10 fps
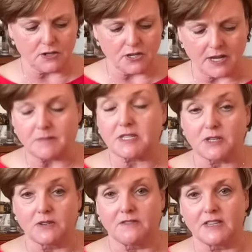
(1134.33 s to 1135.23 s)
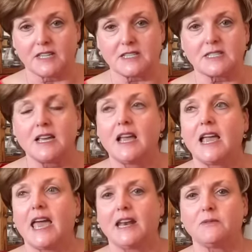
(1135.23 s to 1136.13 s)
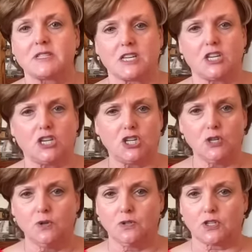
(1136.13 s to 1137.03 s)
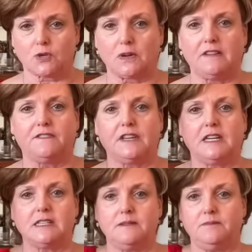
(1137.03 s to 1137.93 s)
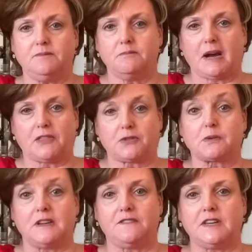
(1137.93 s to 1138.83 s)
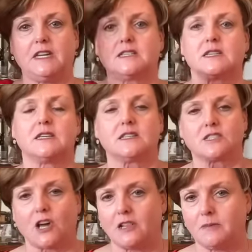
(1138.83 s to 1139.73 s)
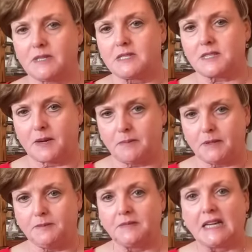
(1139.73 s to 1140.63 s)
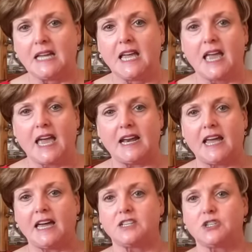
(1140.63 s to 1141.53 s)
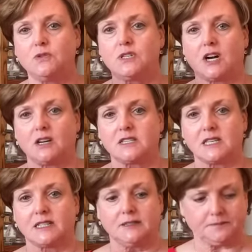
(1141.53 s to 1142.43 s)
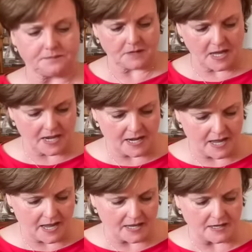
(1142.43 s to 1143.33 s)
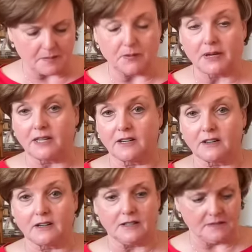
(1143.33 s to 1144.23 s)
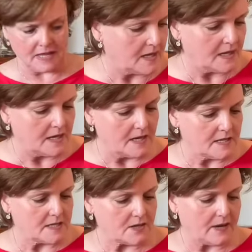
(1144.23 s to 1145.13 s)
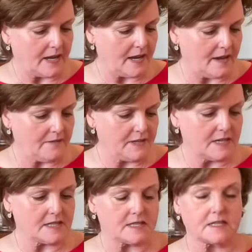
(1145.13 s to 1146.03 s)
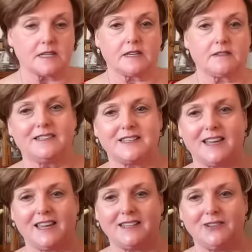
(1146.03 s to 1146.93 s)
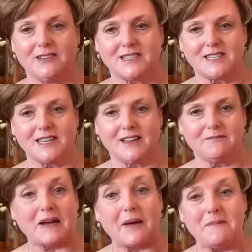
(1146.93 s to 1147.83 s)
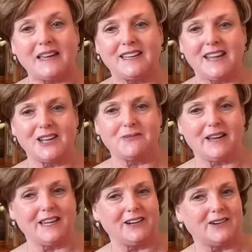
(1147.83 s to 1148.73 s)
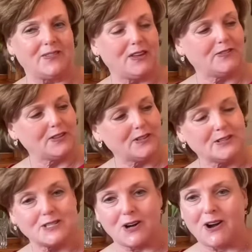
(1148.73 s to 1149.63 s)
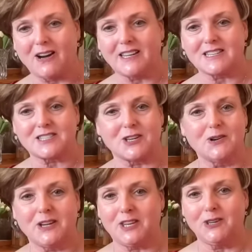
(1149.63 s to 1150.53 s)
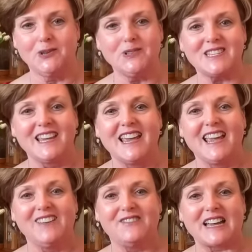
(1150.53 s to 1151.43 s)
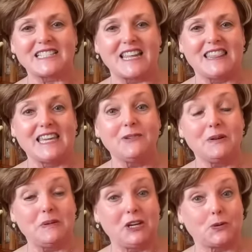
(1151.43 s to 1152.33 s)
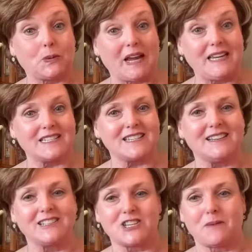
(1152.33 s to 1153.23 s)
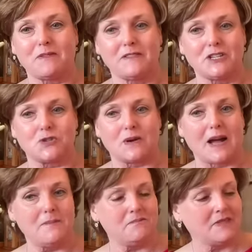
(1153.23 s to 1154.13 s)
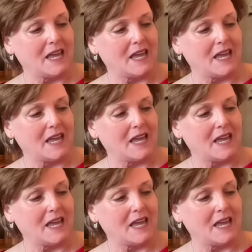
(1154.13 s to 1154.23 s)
episode of this, and it was a huge 3 feet by 3 feet Solomon's Temple. And it had 2 dogs in it, and it had a boy and a girl. So I have this, and you can see I'm making headway here. I think the little dog is so cute. In fact, I think it would be great on top of a drum.